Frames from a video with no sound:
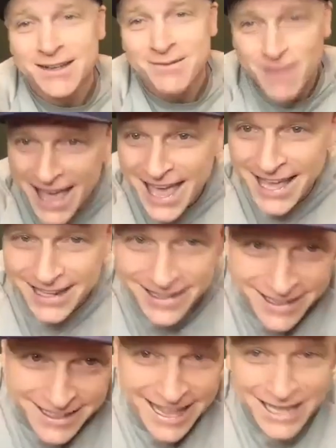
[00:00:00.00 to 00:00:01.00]
man,
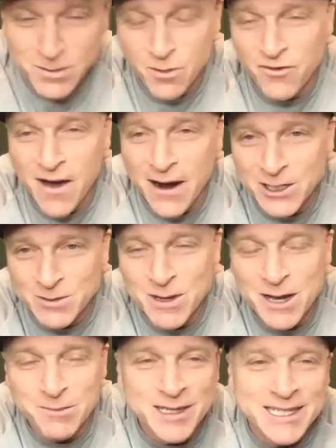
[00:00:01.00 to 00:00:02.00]
that's what fires me
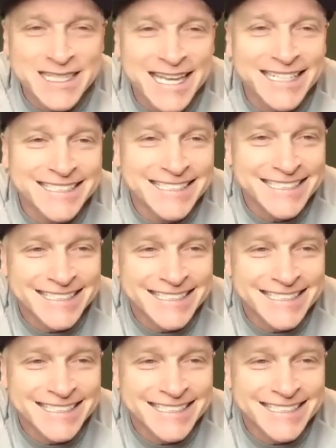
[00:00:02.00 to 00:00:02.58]
up these days.